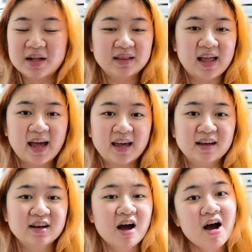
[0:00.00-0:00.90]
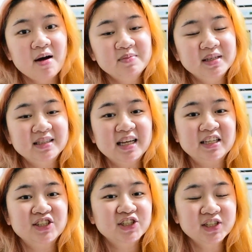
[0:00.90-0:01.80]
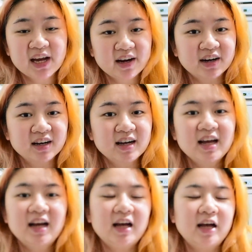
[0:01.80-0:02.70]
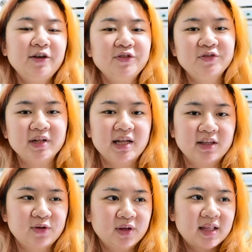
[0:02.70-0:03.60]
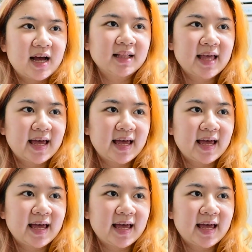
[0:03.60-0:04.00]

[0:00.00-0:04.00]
like, comment, and share if you feel like doing that.